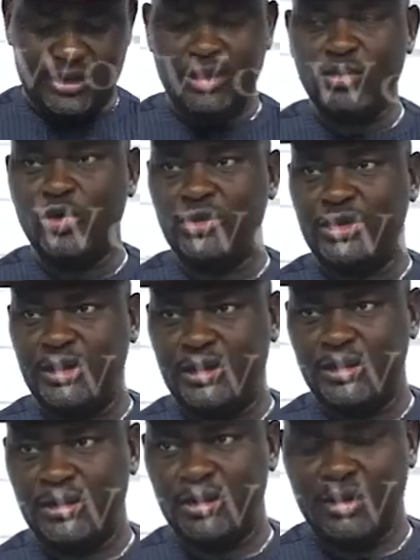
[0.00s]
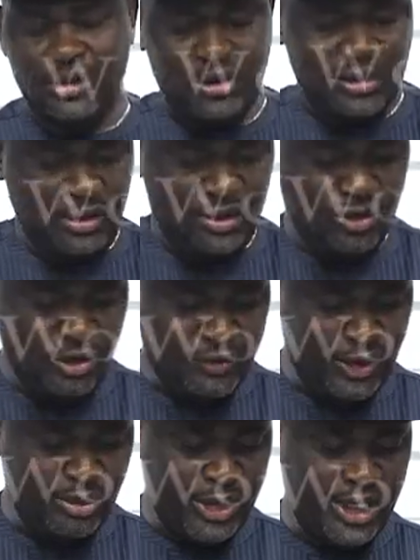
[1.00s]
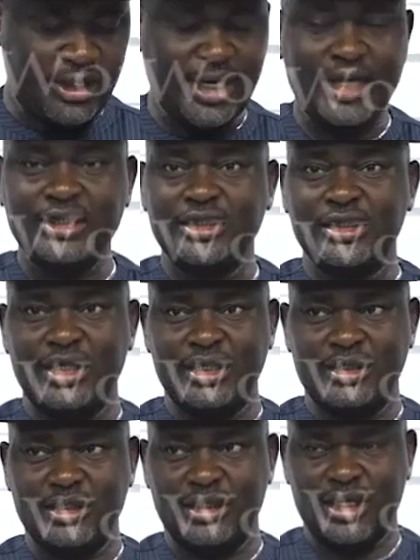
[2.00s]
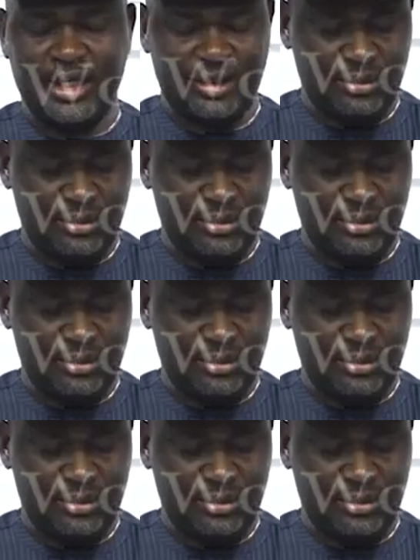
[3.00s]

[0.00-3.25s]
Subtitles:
in Odi, November 1999,